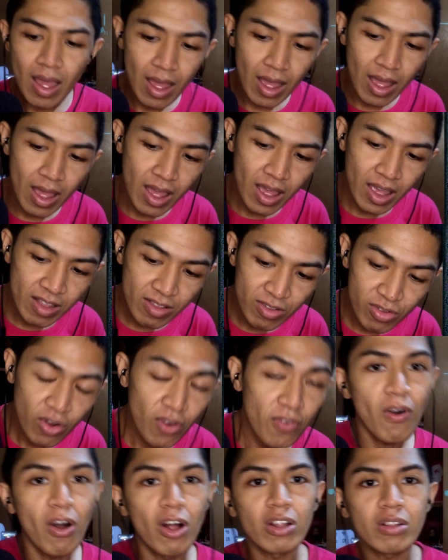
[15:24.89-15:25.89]

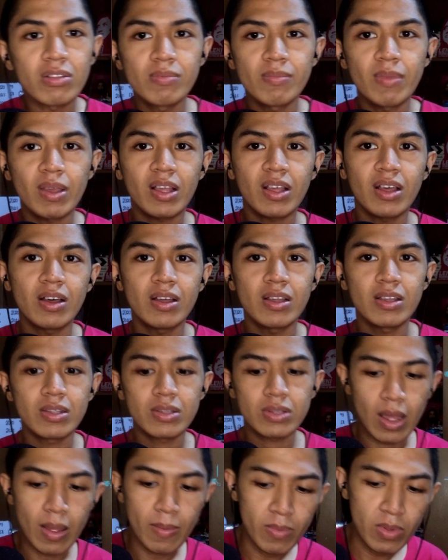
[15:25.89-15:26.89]
it's your fault,
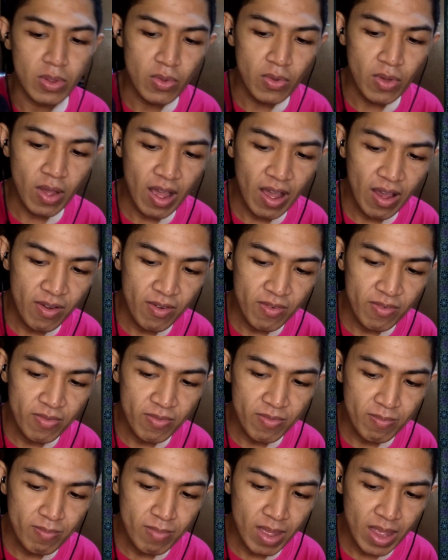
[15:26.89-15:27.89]
because you
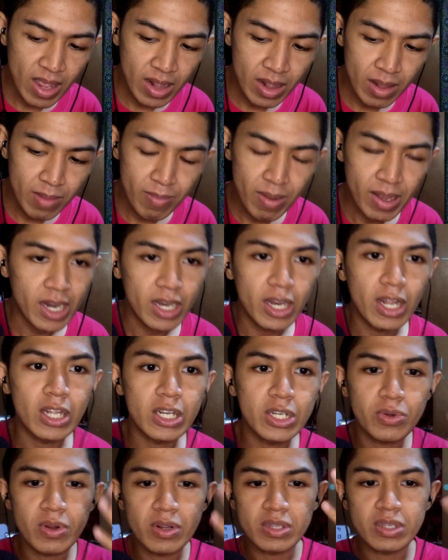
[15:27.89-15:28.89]
have made the men
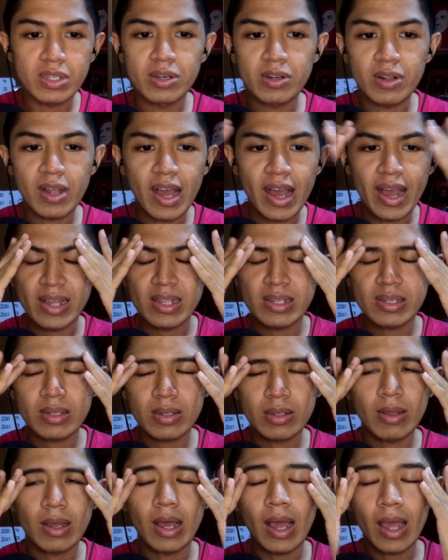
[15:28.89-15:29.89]
adulterers in their eyes.